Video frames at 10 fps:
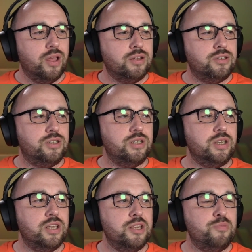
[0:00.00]

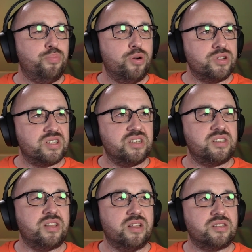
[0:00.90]
the
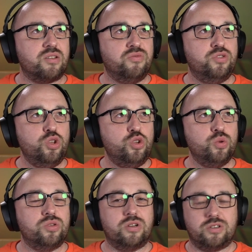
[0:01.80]
persistence of the
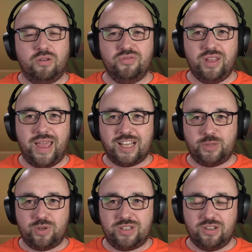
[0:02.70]
users of the
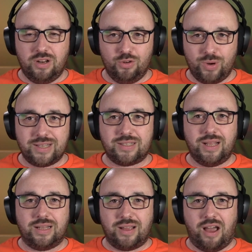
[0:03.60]
Express LRS
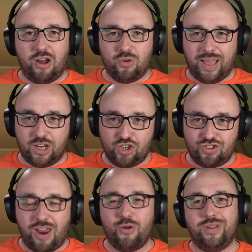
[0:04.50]
that are like
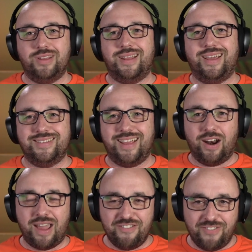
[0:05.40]
sharing that they
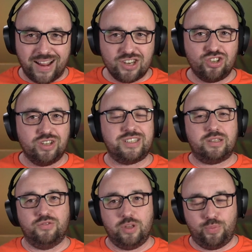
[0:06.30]
are evangelists
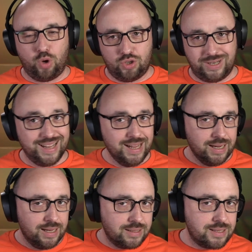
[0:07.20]
of the project.
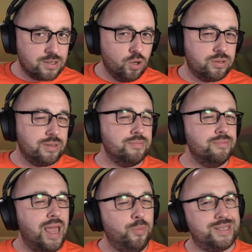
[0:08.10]
This is good,
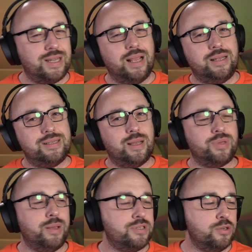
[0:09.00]
maybe slightly
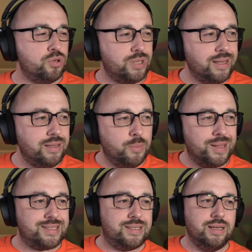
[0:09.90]
sometimes irritating,
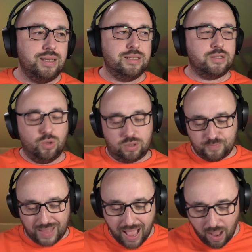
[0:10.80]
but still is good.
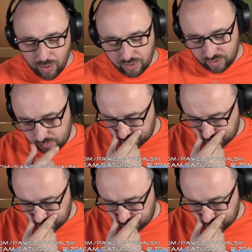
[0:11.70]
However,